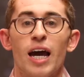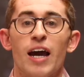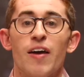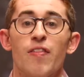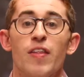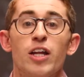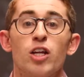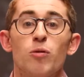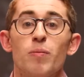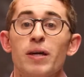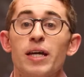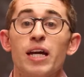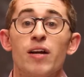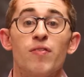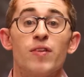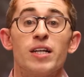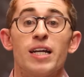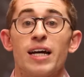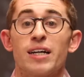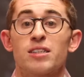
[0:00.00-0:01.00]
And then you
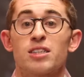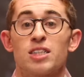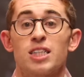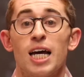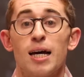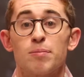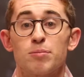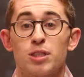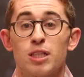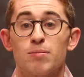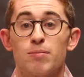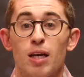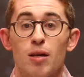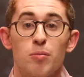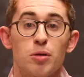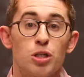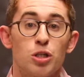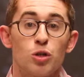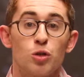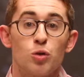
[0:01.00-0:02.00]
begin the next steps, and
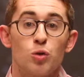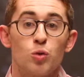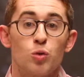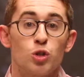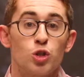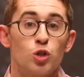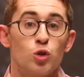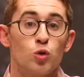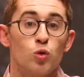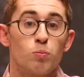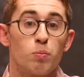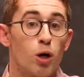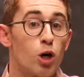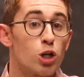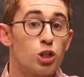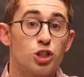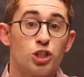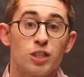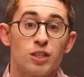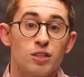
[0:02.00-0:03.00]
maybe you
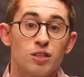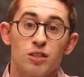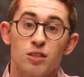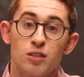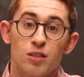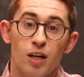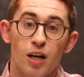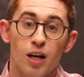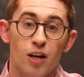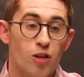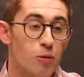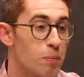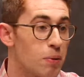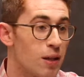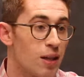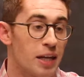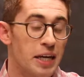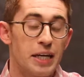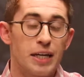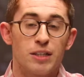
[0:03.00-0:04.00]
purchase the
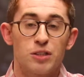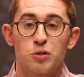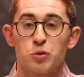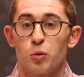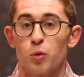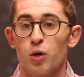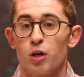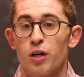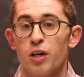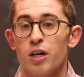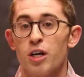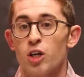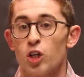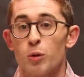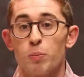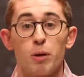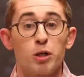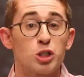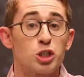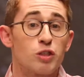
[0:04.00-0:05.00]
plant, or
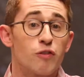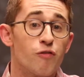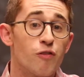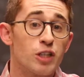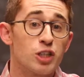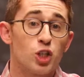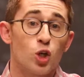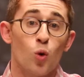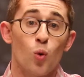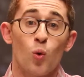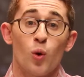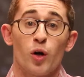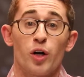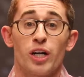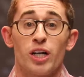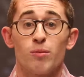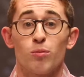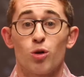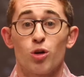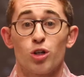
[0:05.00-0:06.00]
you purchase a fish
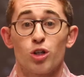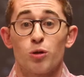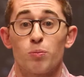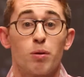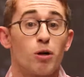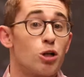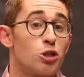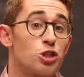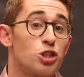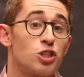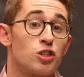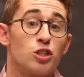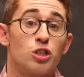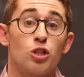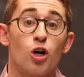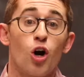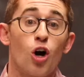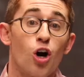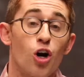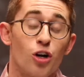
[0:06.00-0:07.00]
aquarium, or you purchase the
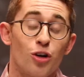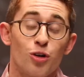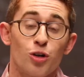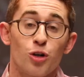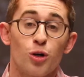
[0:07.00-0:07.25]
dog,